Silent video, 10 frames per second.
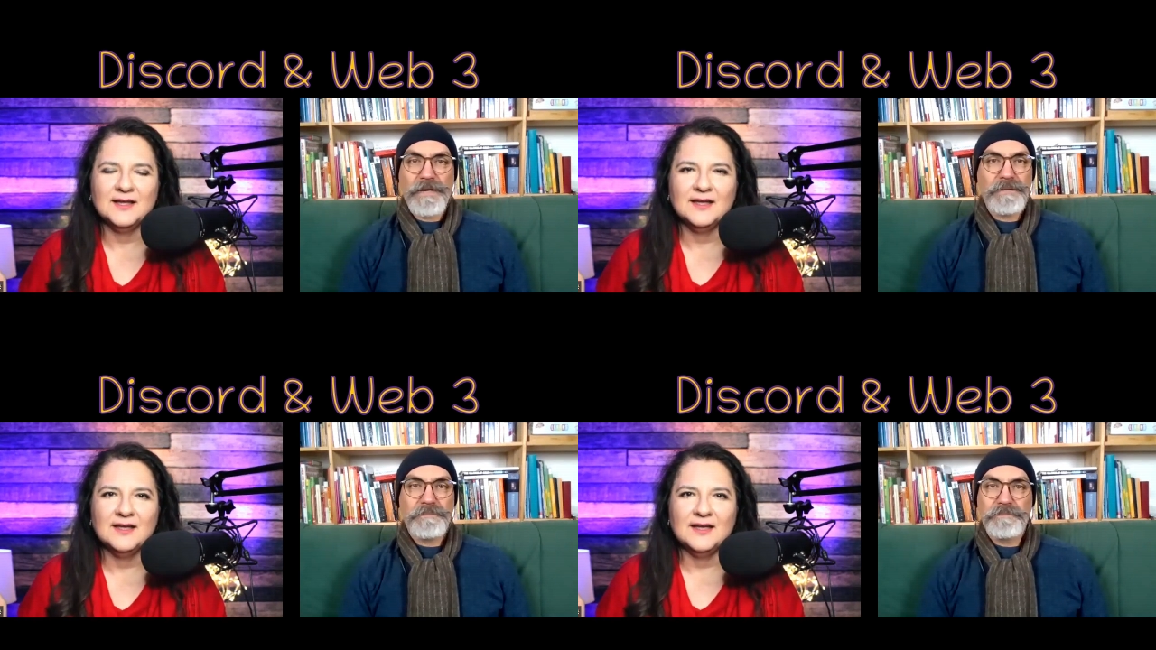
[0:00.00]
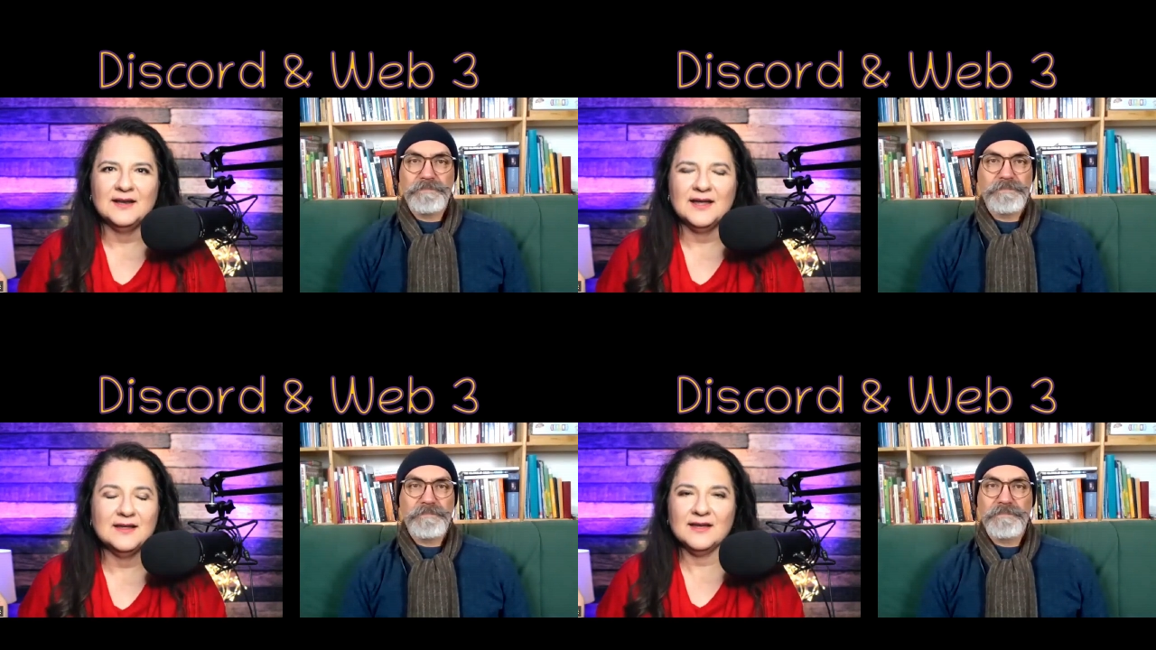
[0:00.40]
Speaker 1: Right. And
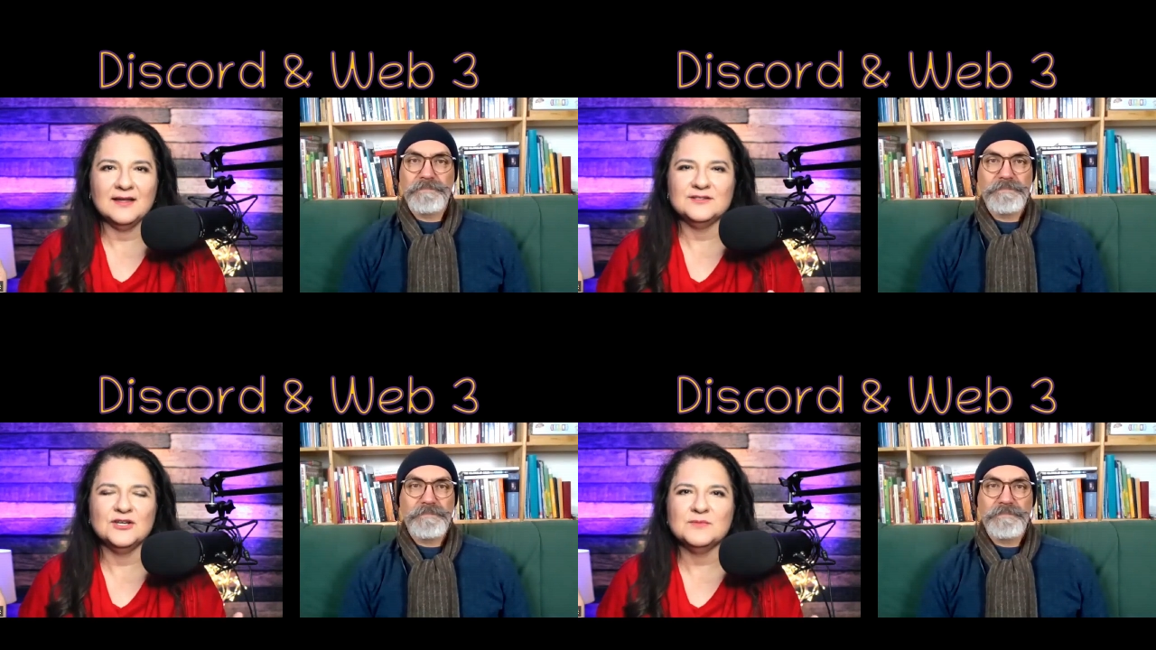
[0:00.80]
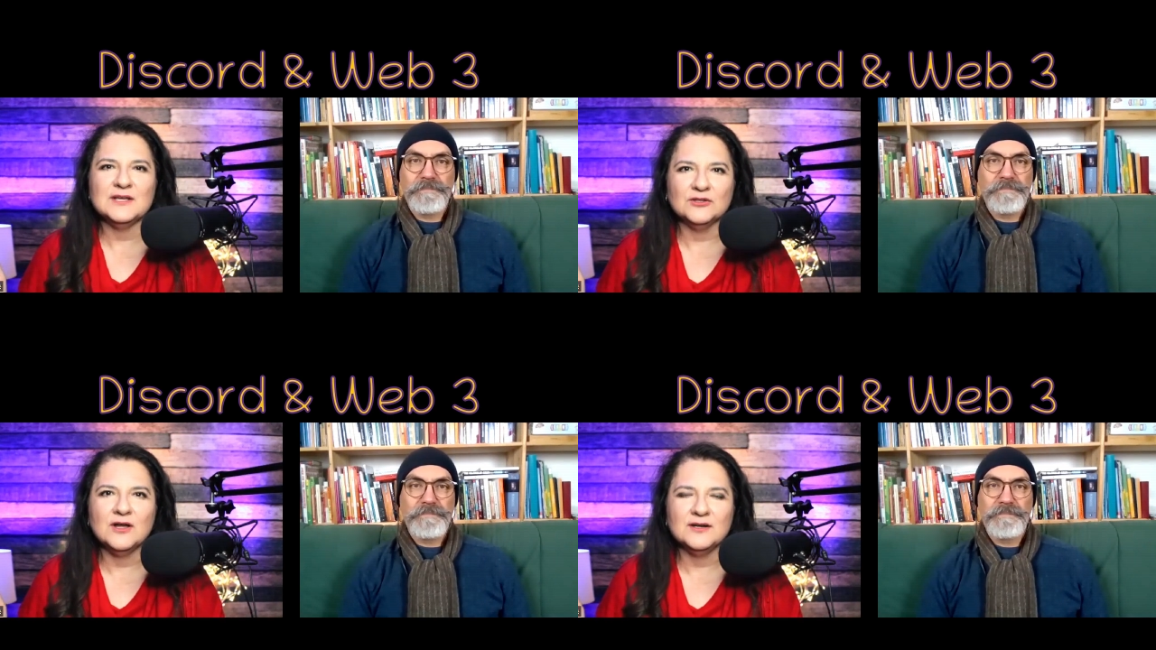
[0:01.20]
I, it took me
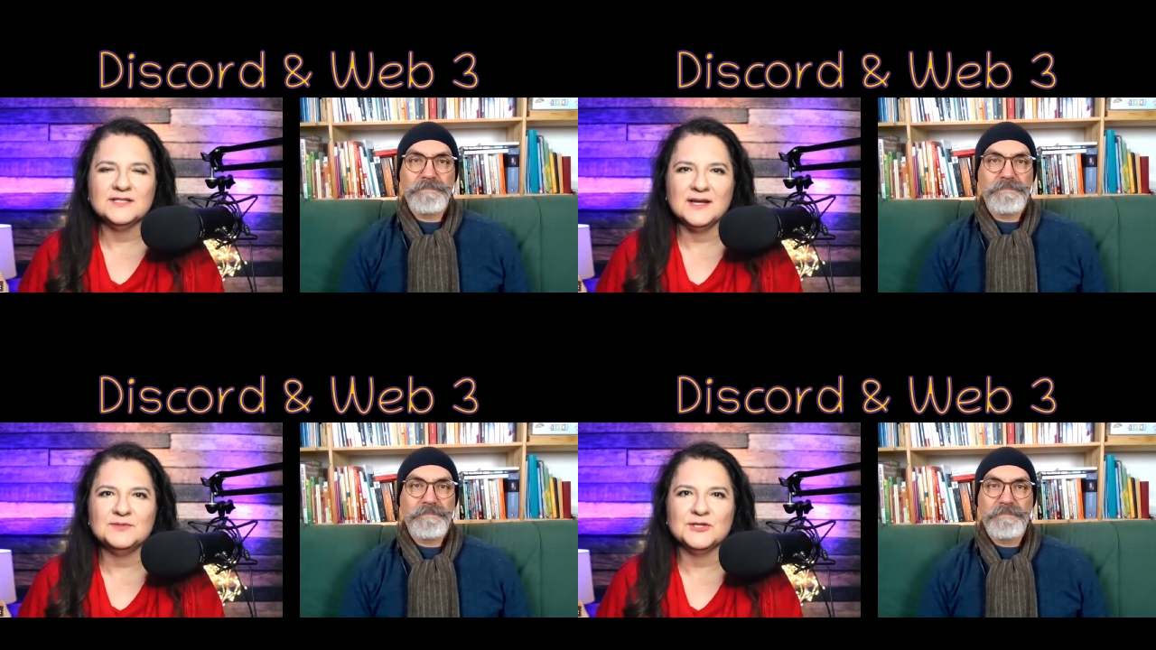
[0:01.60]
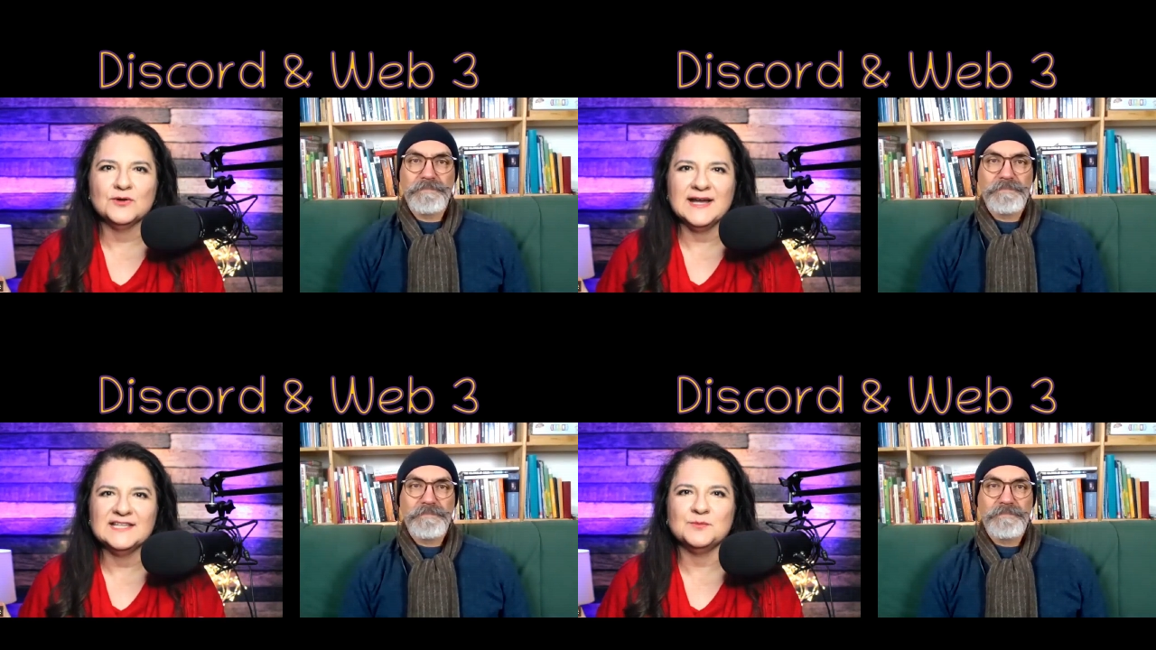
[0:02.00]
a long time to
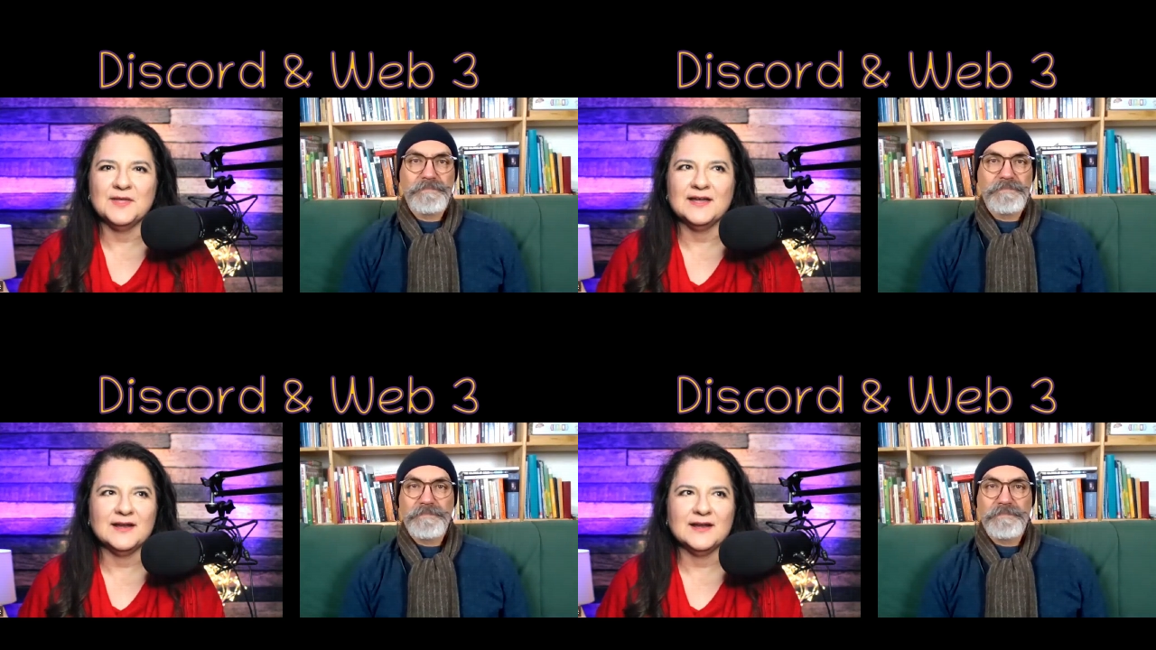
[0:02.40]
grasp that.